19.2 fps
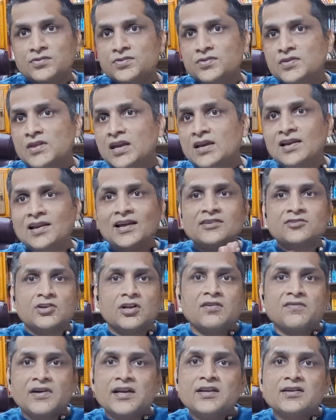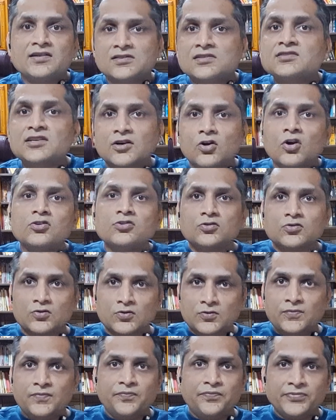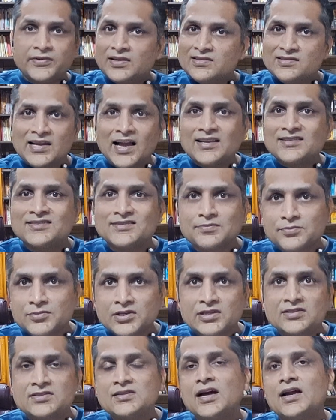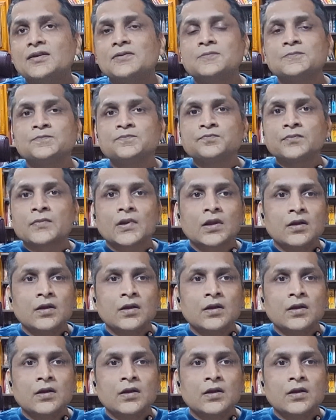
then electric vehicles cannot grow. It's as simple as that.